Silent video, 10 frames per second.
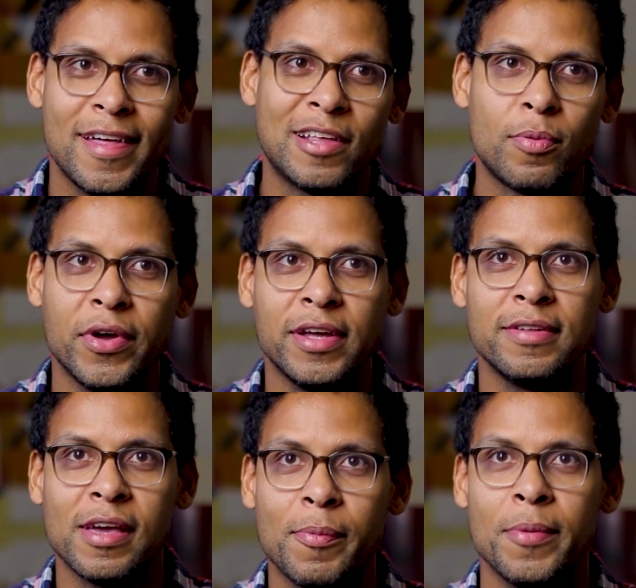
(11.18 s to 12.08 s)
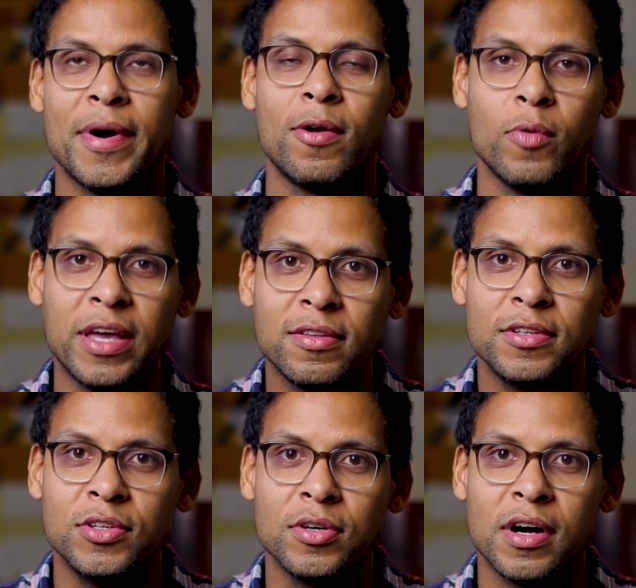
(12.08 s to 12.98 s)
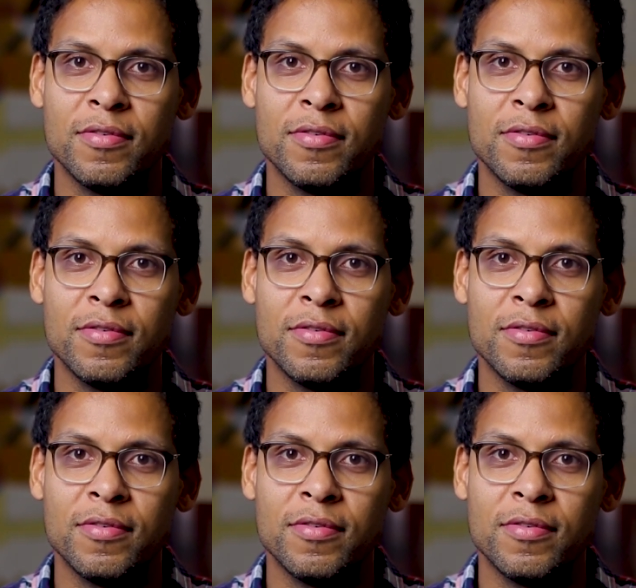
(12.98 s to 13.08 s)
That's probably going to take me about a week to do.